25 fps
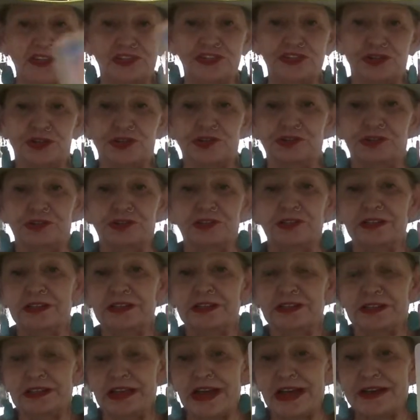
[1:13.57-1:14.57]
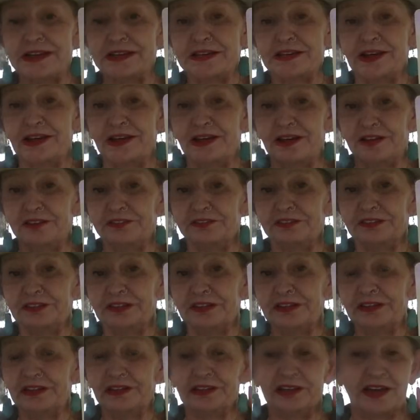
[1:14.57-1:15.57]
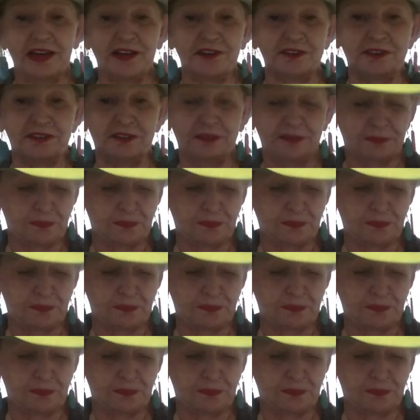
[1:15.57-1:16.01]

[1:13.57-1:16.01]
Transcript: eternal light of love.